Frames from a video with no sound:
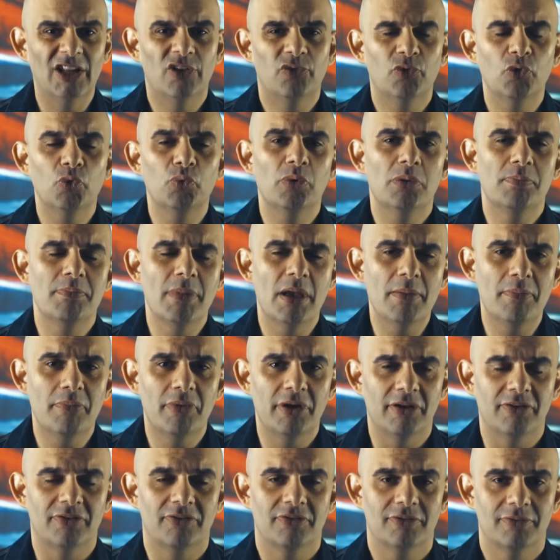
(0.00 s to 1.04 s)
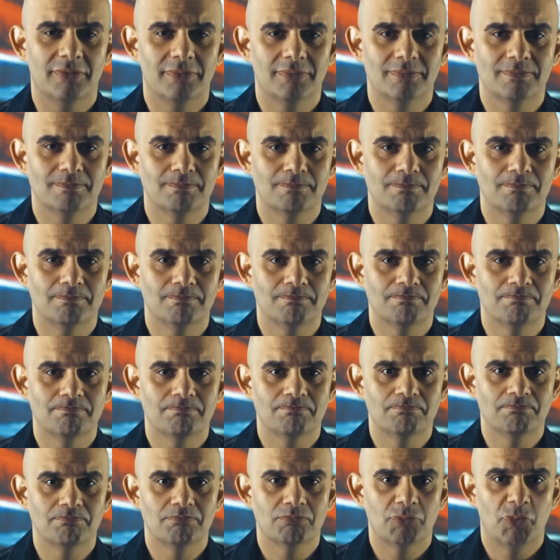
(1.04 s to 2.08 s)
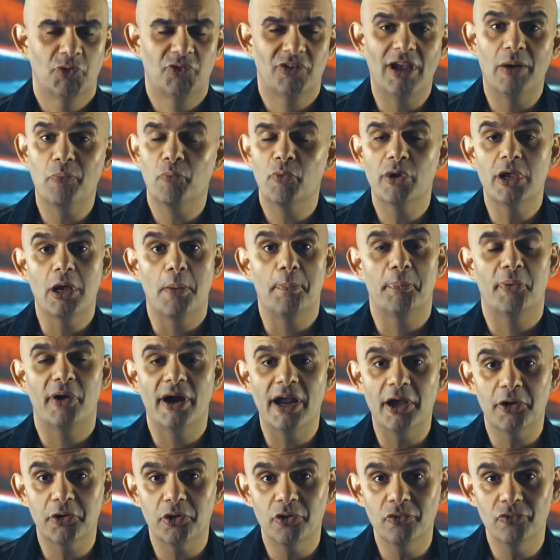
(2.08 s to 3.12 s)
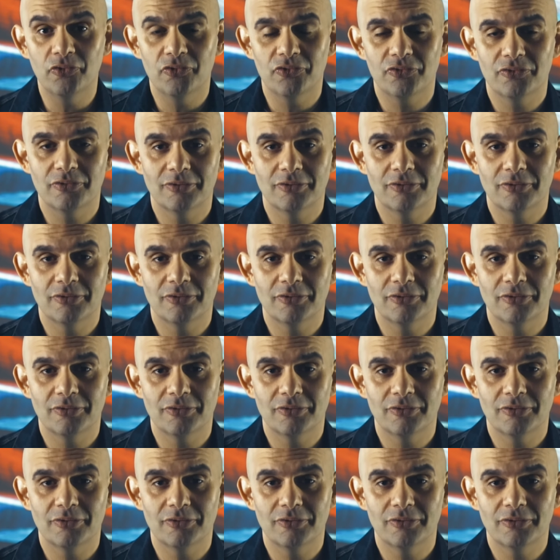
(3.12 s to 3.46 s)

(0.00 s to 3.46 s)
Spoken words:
it's filled with memories, some we are proud of,